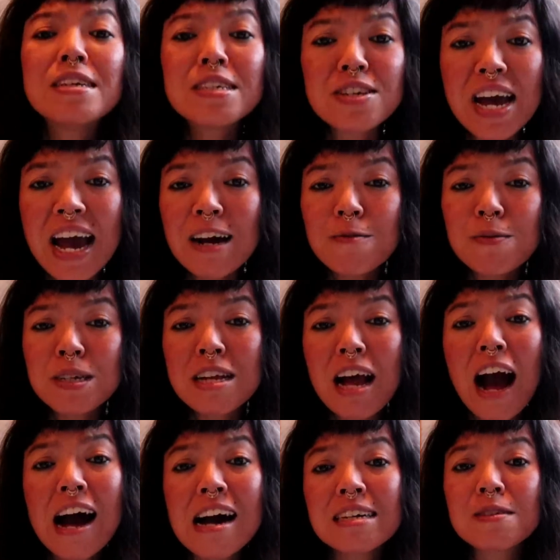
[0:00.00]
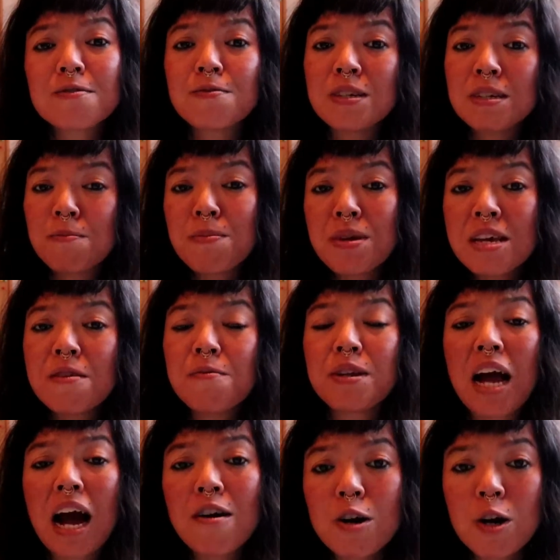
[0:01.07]
interact with us, with me,
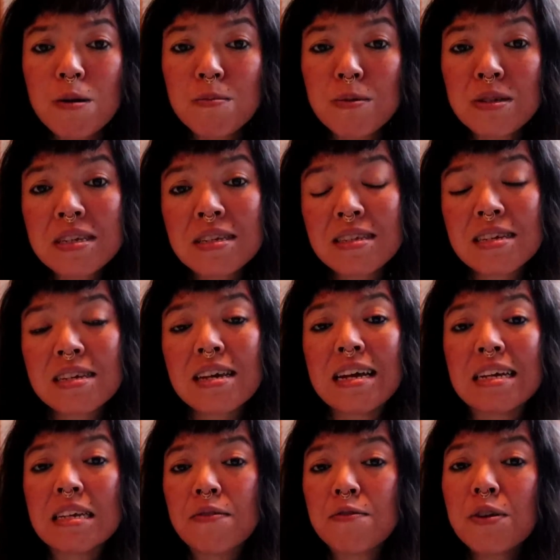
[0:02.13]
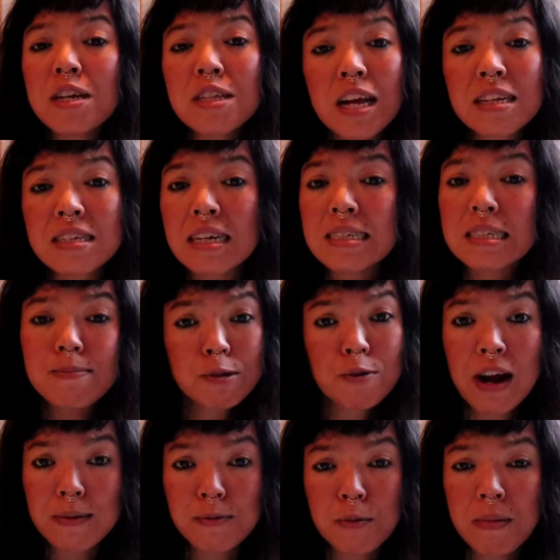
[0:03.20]
with our community. And if you're not yet
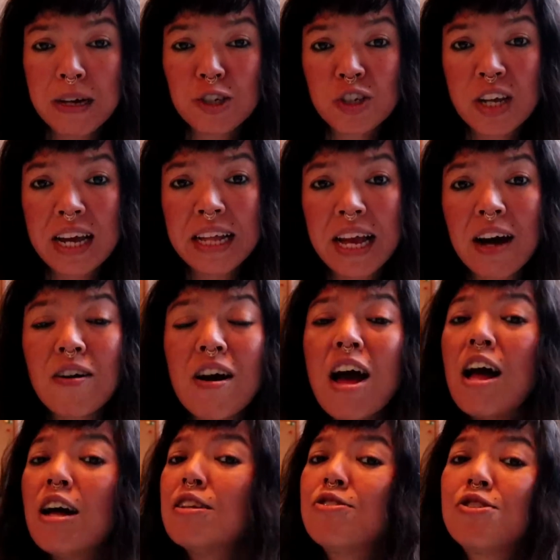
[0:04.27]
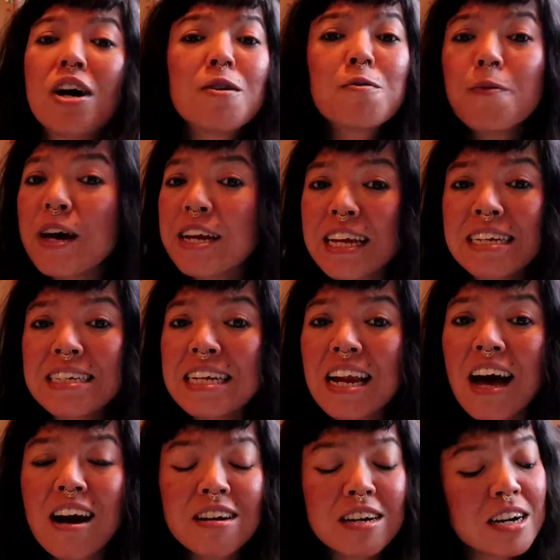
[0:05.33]
subscribed to my channel, don't wait any
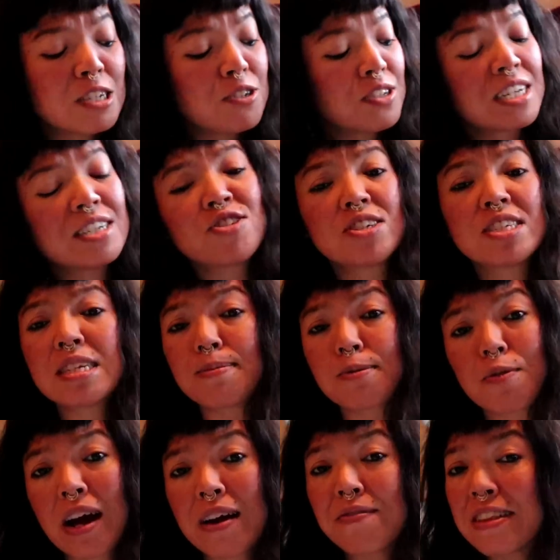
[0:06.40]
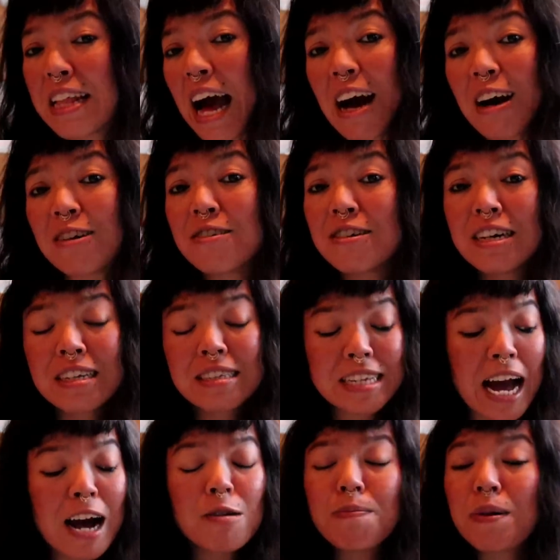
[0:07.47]
longer. You can just subscribe now
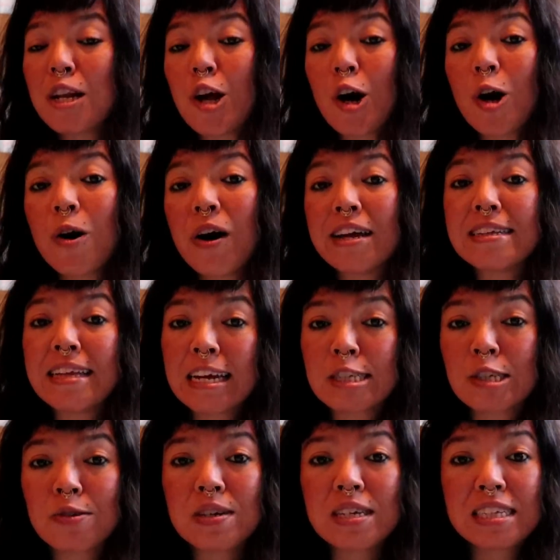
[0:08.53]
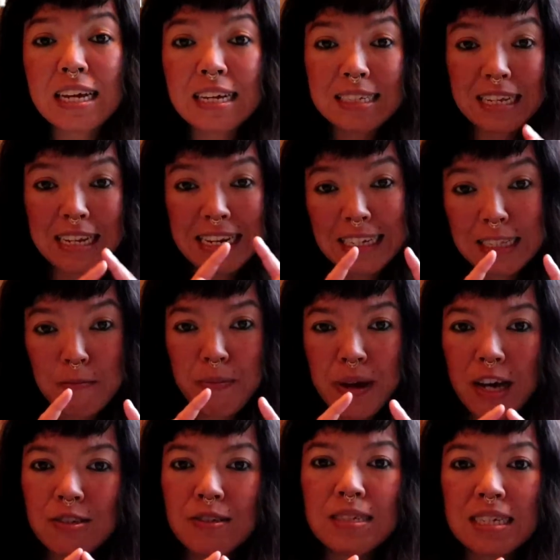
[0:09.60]
down below, and next to it there's a little
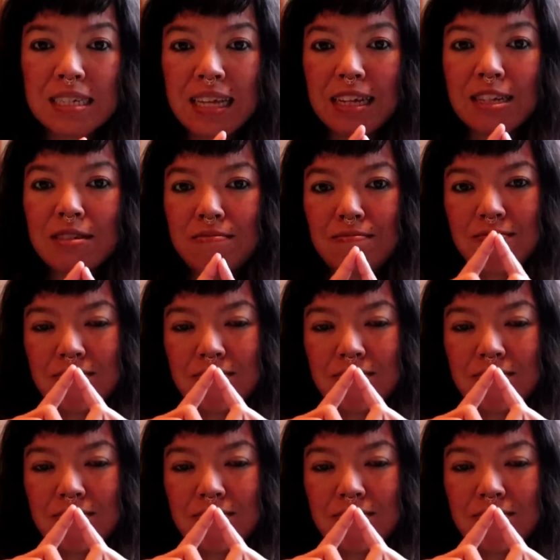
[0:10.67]
bell. You see that,